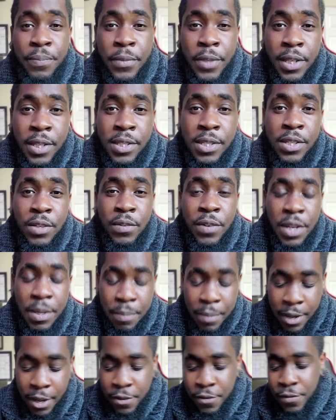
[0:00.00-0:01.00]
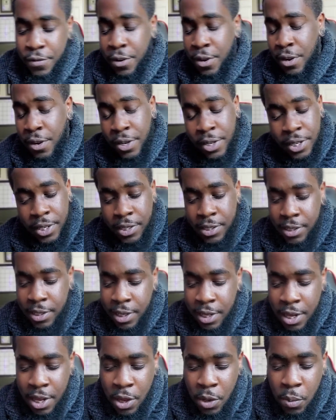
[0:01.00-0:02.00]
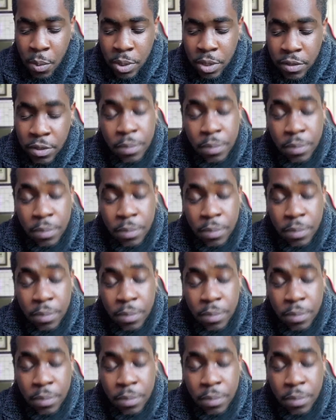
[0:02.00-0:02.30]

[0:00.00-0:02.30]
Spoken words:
Instagram by far is one of